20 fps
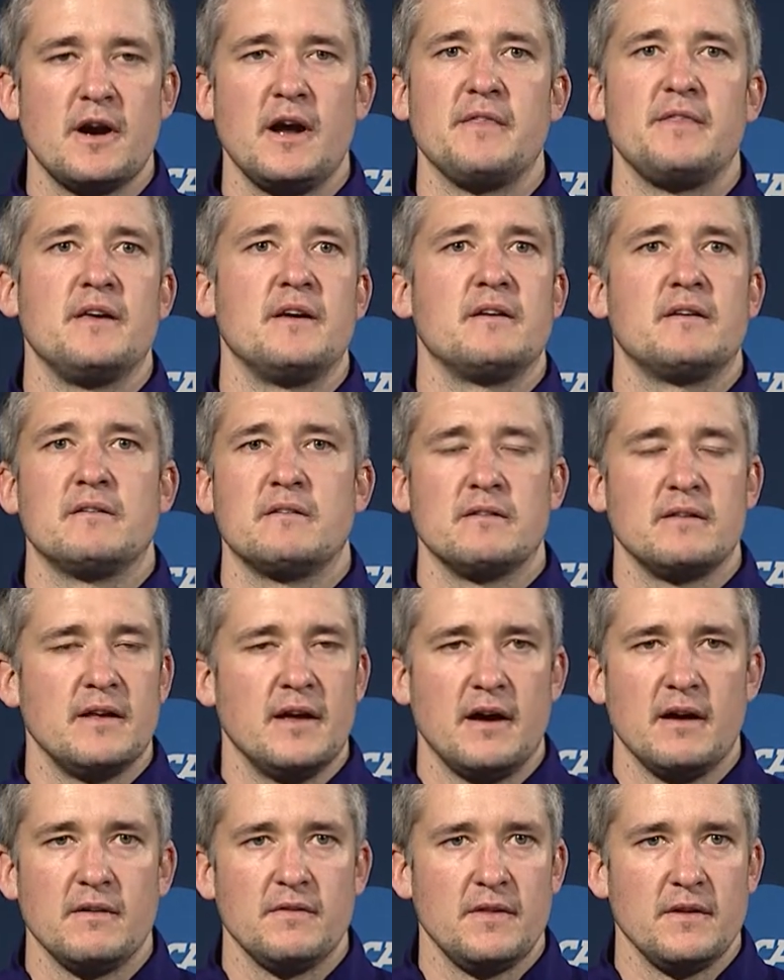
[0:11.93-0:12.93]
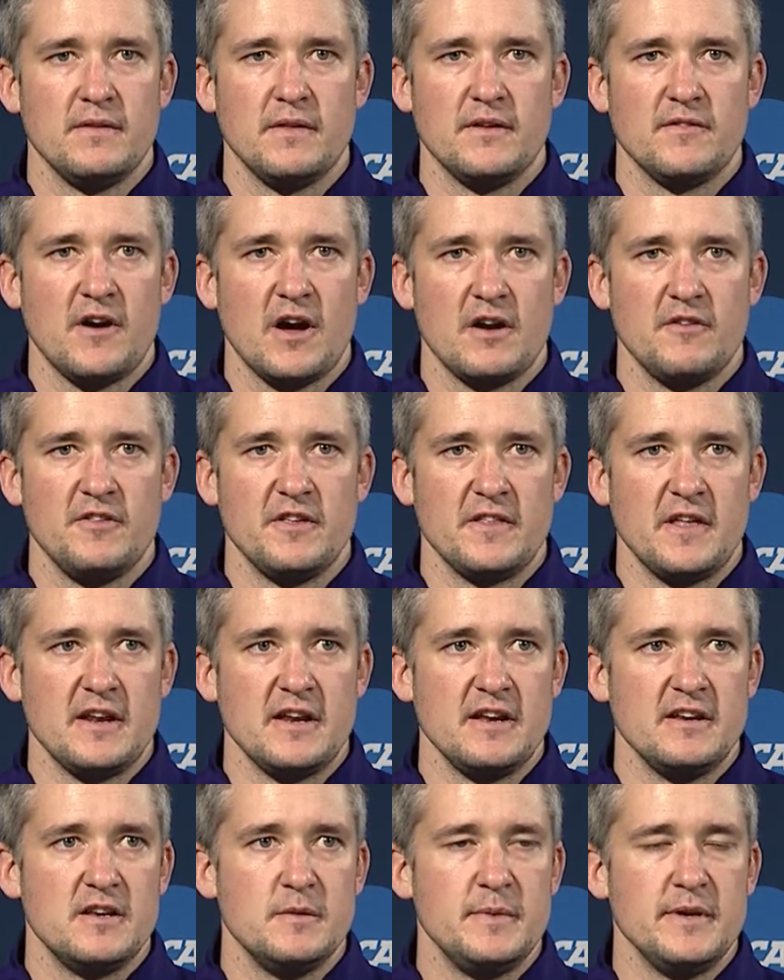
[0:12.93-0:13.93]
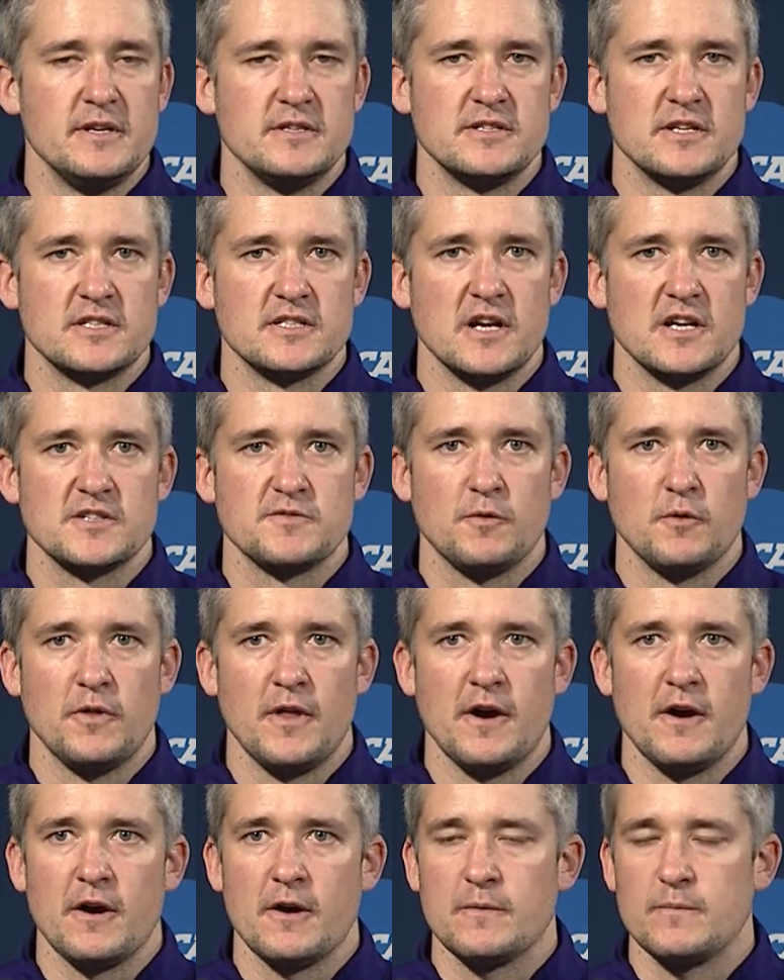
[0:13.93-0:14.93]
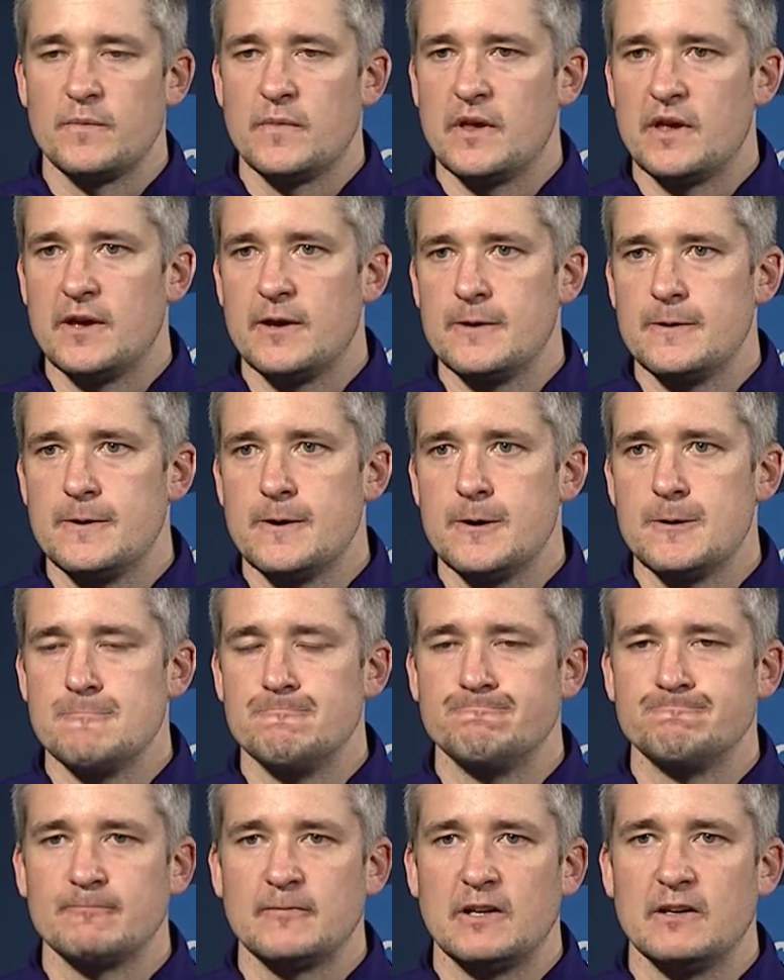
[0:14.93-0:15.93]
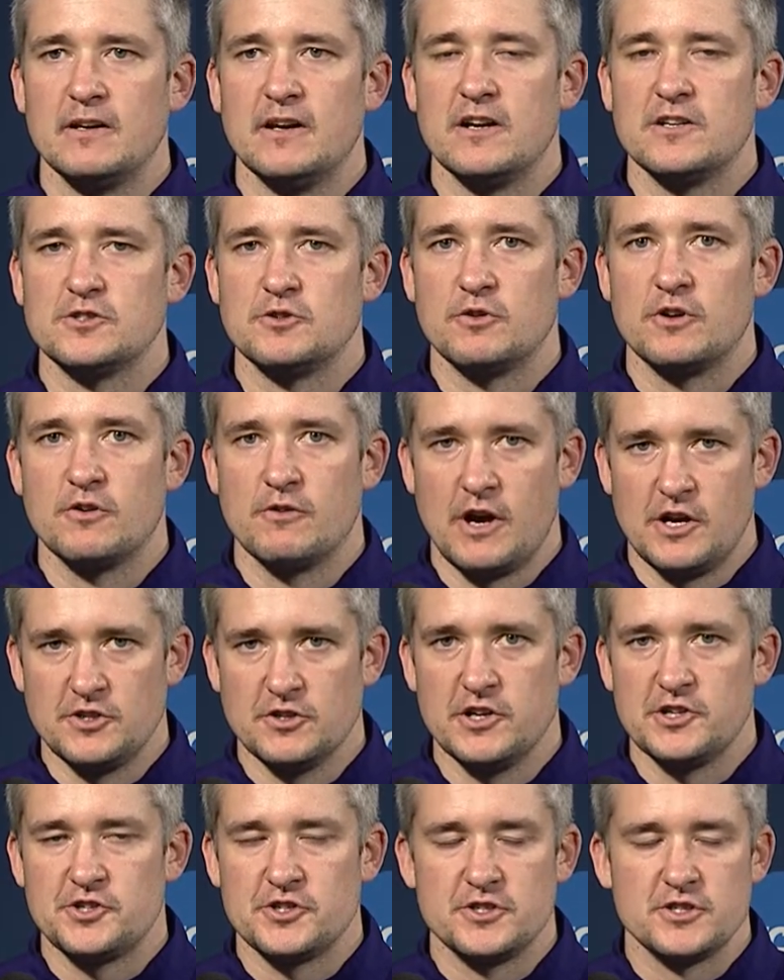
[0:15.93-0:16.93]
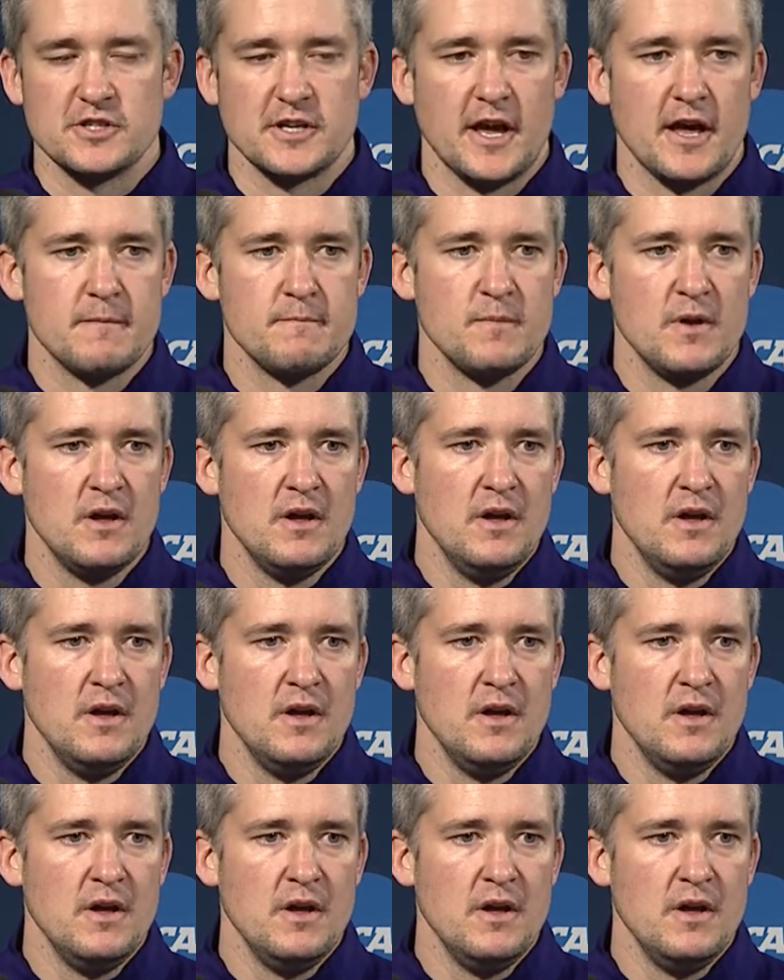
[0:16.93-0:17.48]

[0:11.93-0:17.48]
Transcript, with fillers: I think, yeah, they, have got everything they need to be successful there. And, um, yeah, so congratulations again.